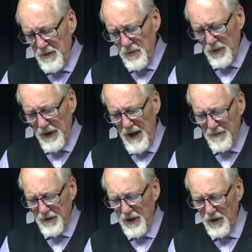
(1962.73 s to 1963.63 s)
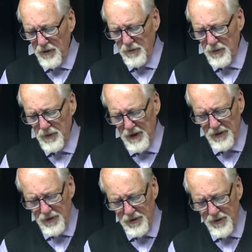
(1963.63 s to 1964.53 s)
we're gonna have to go through
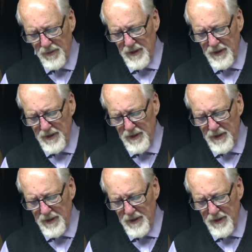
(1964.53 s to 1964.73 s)
this.